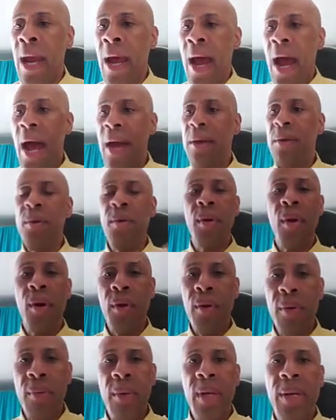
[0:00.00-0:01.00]
How do you
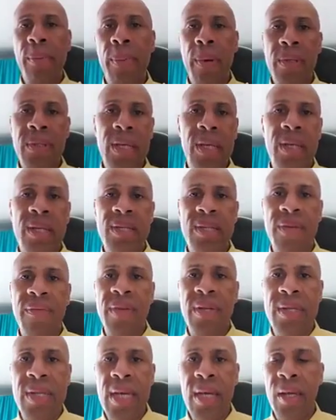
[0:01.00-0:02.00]
know what a person is
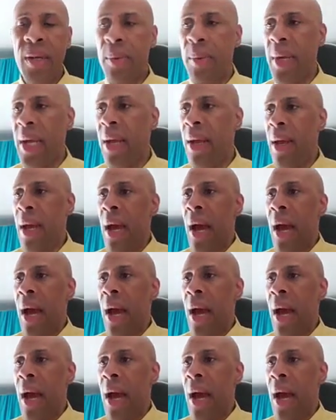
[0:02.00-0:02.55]
even dealing with?